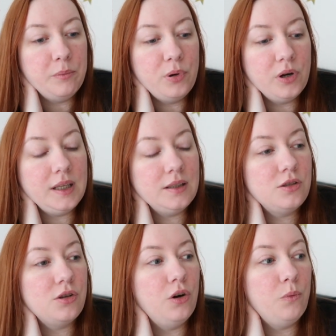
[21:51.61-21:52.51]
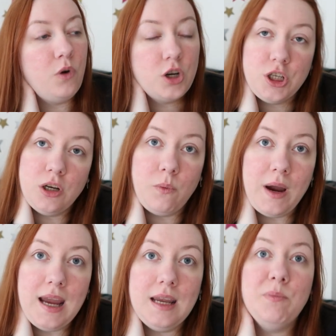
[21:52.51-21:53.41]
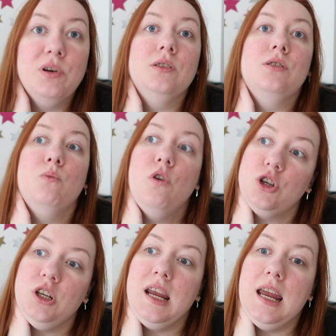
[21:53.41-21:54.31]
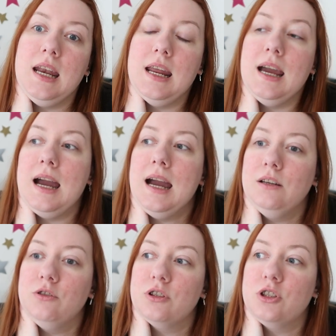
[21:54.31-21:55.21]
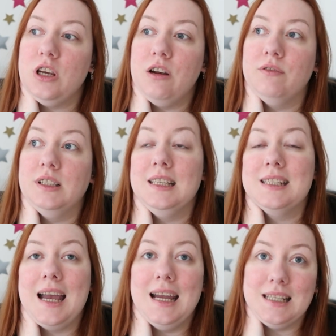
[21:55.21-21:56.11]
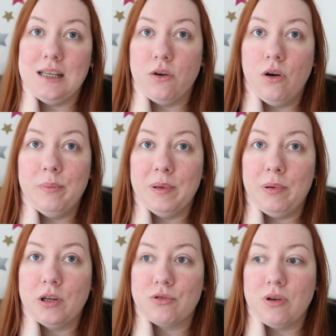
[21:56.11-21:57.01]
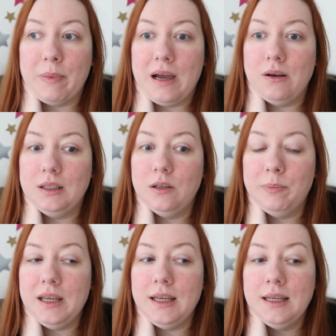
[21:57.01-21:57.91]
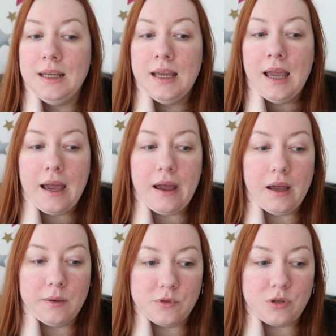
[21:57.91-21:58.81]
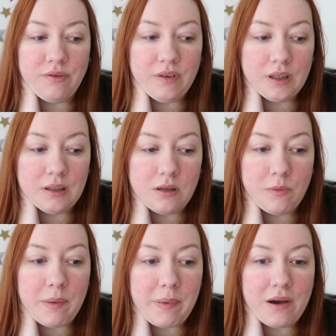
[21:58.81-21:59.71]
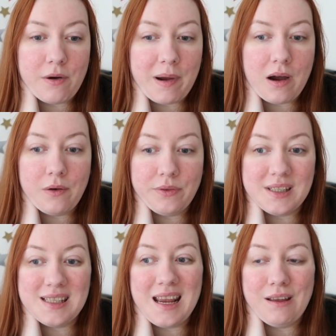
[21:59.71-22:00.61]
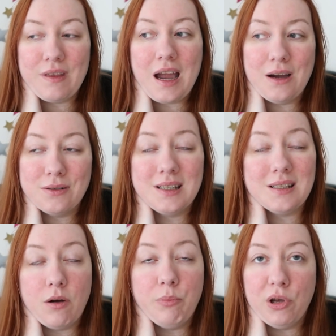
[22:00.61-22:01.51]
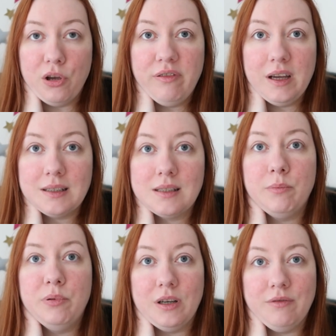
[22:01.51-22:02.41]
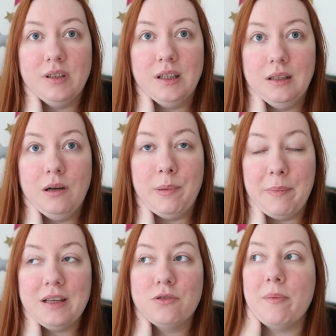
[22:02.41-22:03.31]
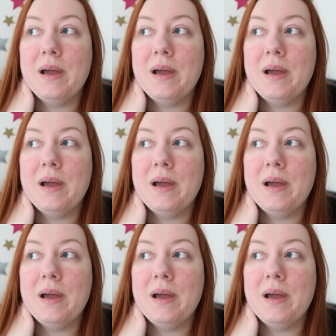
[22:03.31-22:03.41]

putting some washing away, putting some washing in, and just generally tidying up and pottering about a little bit. So I feel a little bit better about the state of the house. It's not perfect, but I feel a little bit better